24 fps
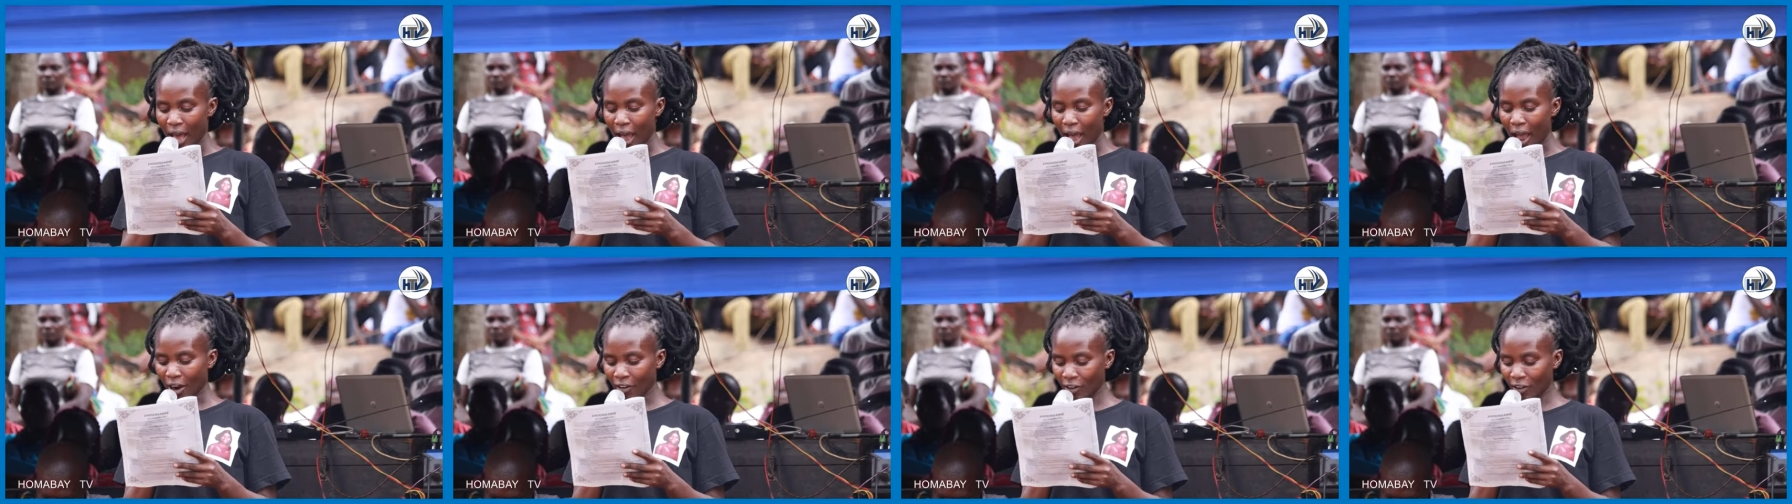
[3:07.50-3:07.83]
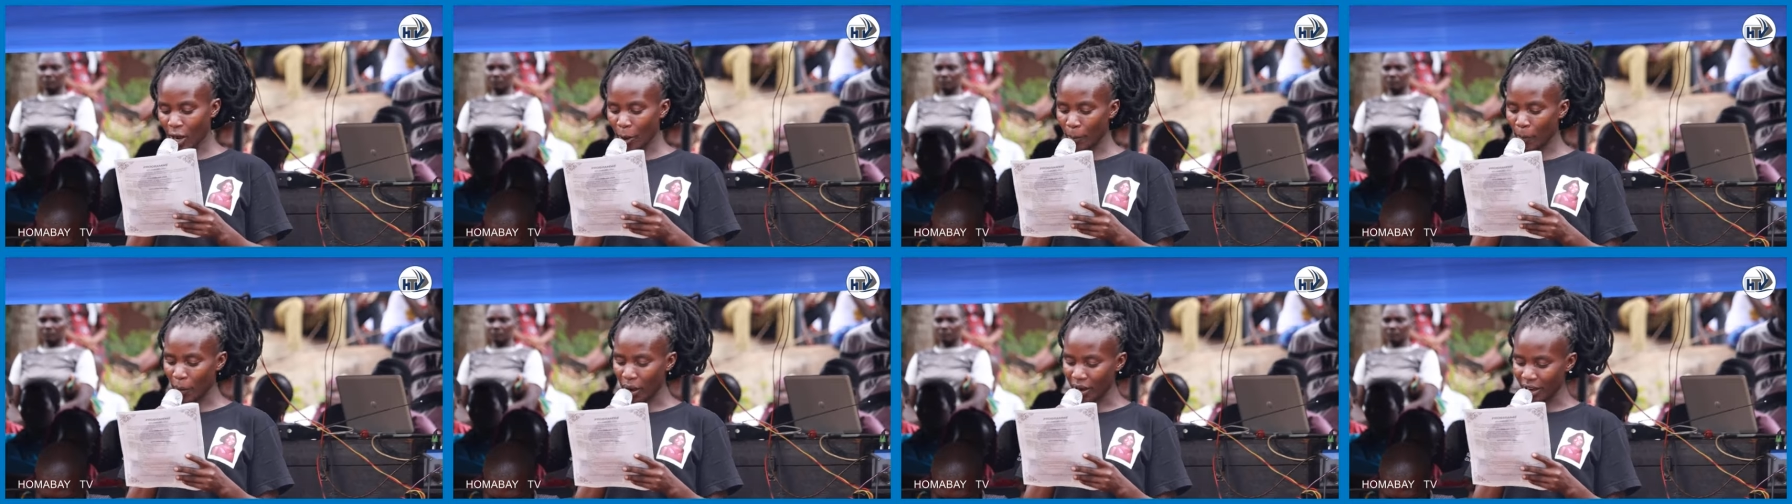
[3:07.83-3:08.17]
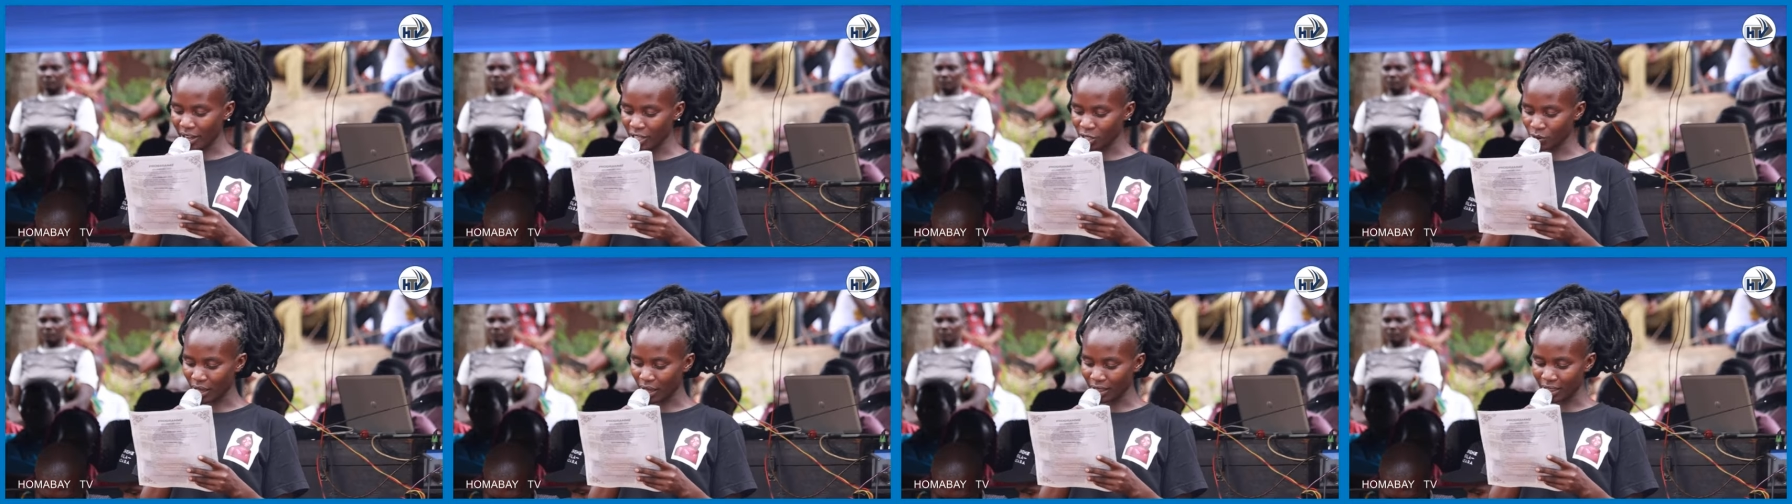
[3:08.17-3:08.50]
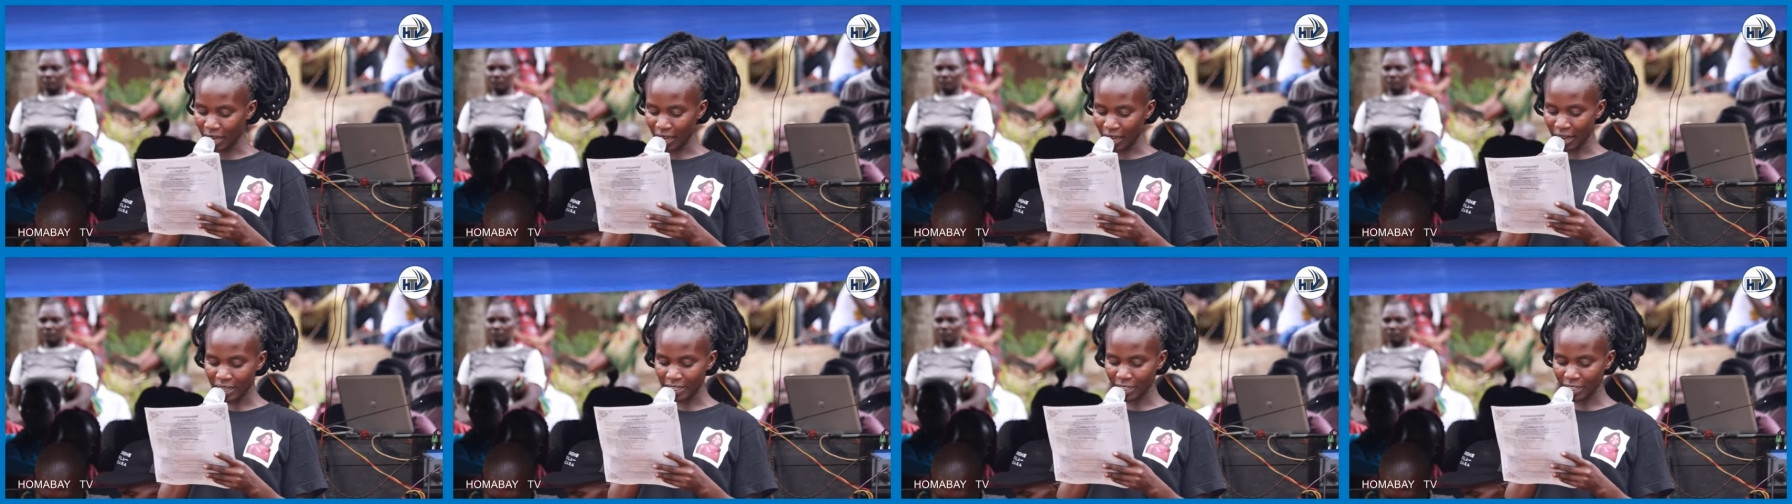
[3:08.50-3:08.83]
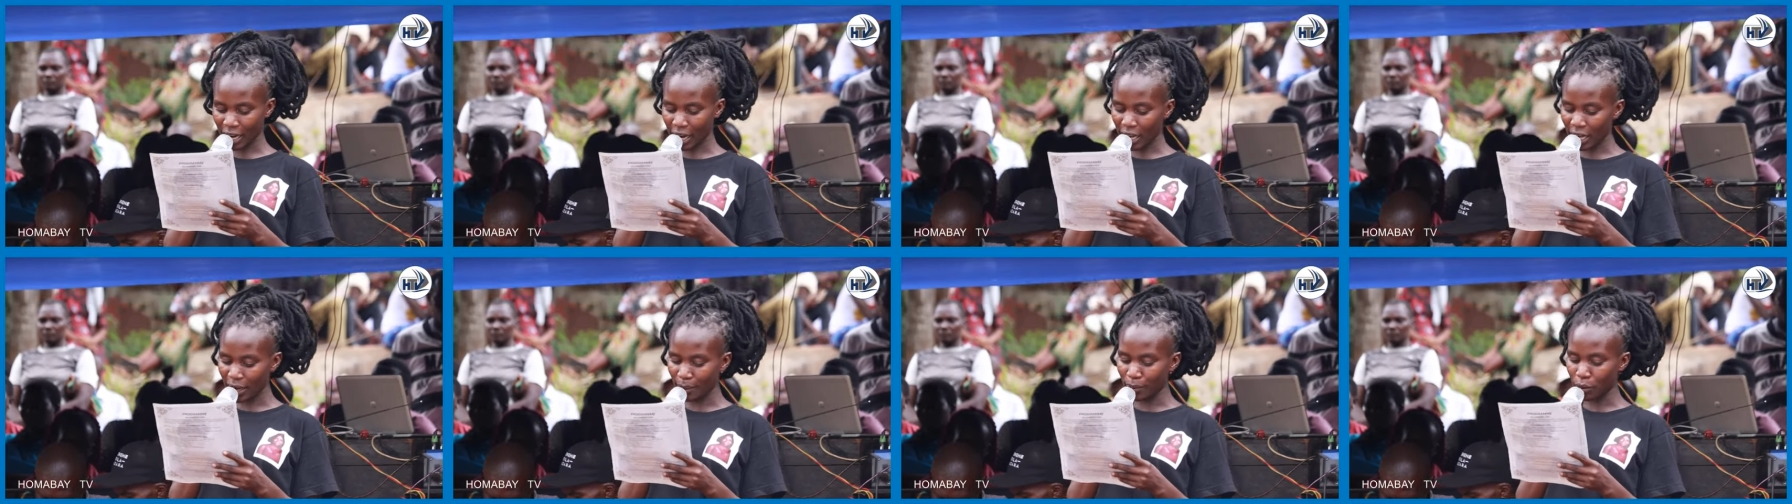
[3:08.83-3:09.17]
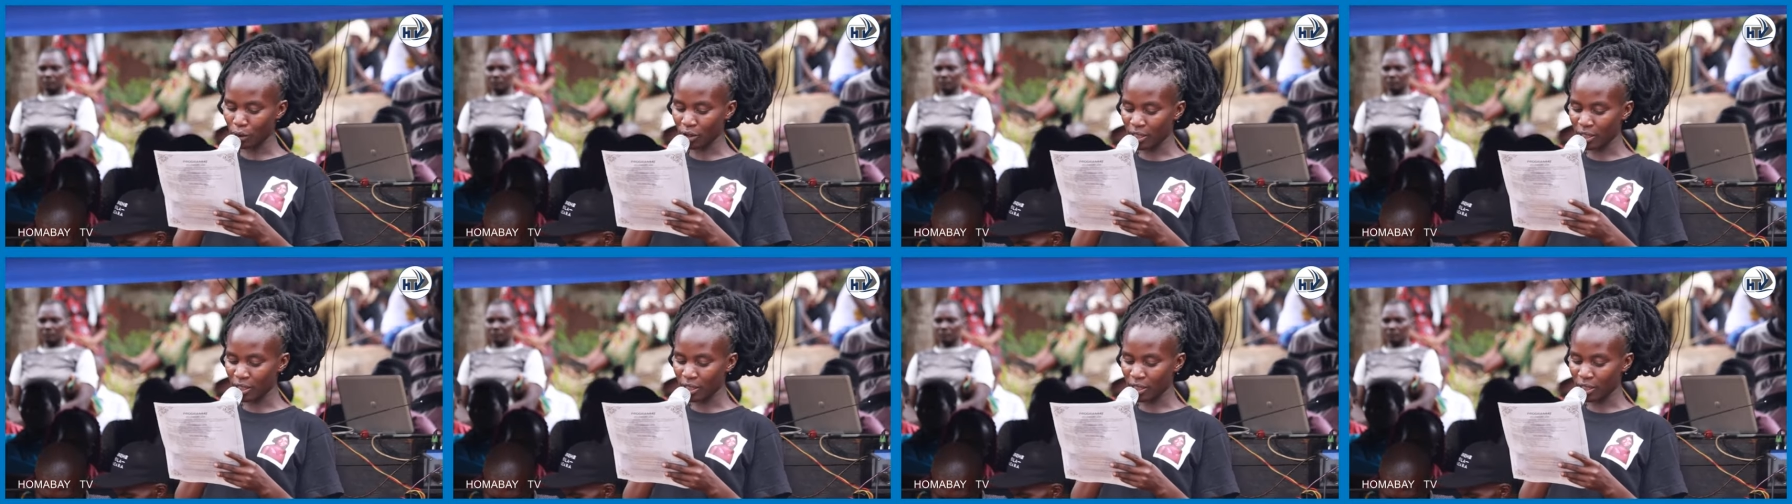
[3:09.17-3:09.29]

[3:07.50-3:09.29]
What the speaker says: Her grandparents were the late Caleb